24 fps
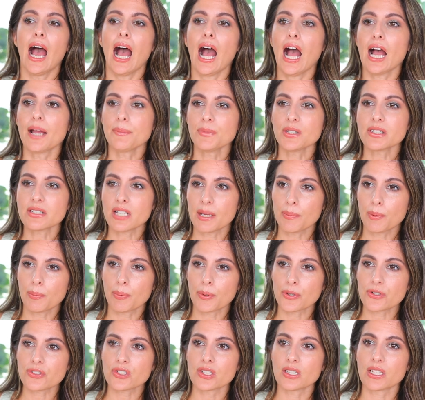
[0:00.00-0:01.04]
I'm the type of
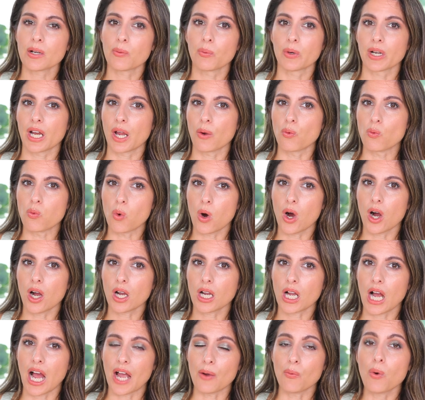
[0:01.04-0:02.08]
person that when I
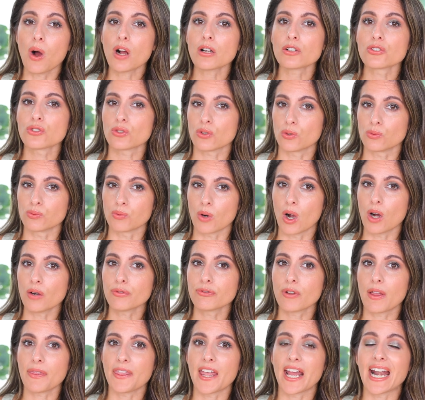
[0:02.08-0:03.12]
walk, I walk so
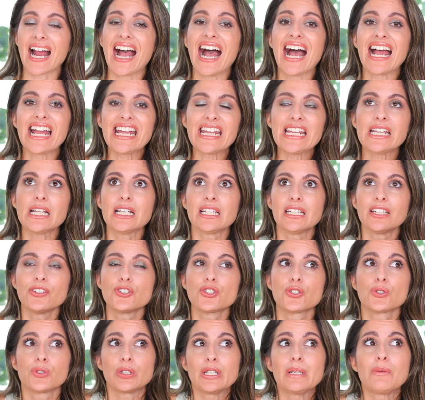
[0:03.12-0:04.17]
rough that I
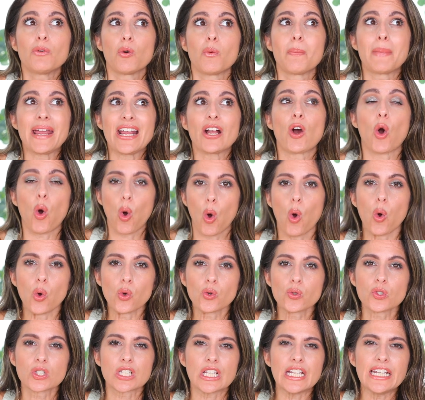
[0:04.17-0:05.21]
literally will make
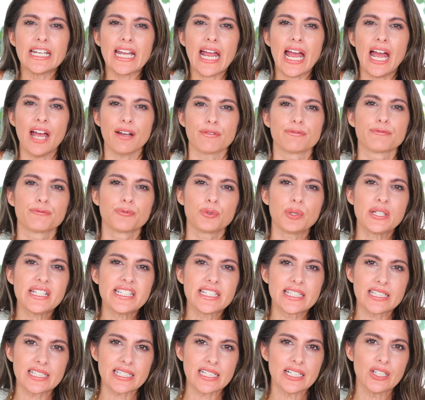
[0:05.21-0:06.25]
holes in every
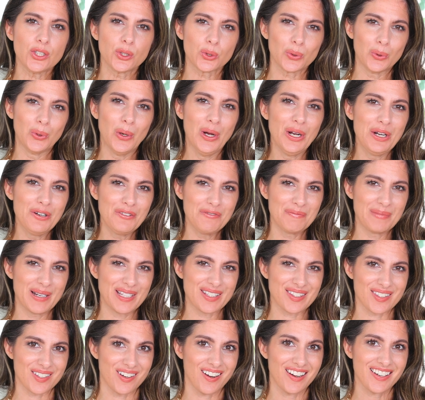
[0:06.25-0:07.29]
single one of my
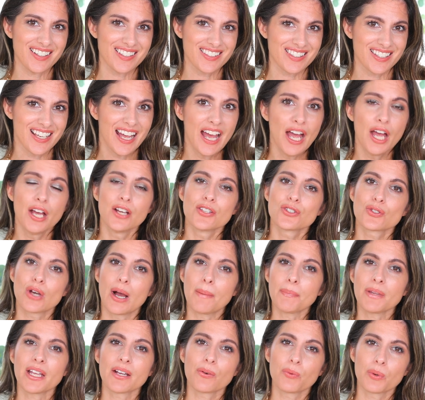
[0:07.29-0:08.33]
socks. So
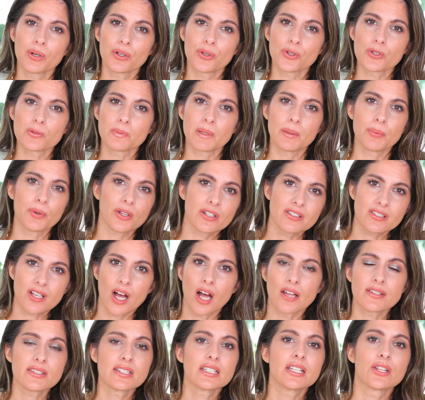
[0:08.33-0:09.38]
I'm like one of those people that's
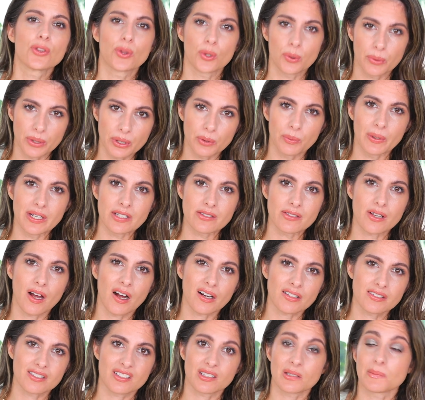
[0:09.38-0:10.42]
constantly throwing away
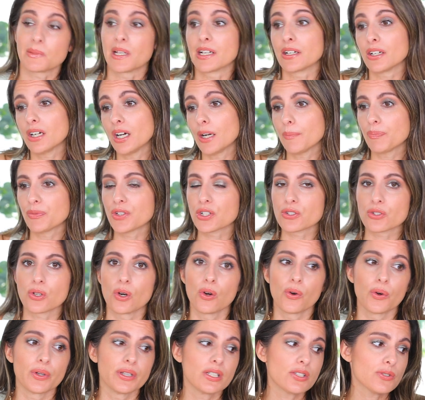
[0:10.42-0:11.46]
socks because I'm like, oh, there's a
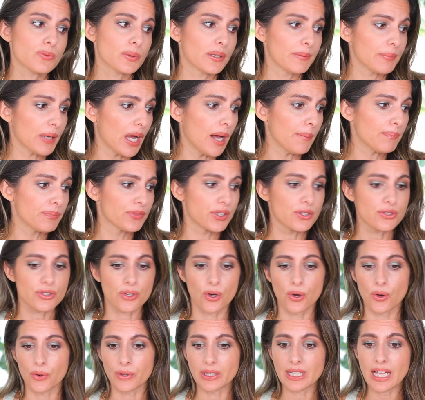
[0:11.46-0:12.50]
hole in this one, up, oh, there's a
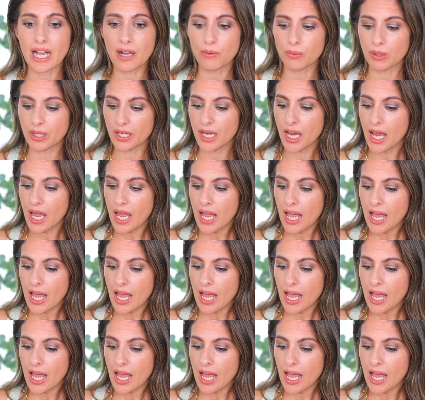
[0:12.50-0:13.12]
hole in that one.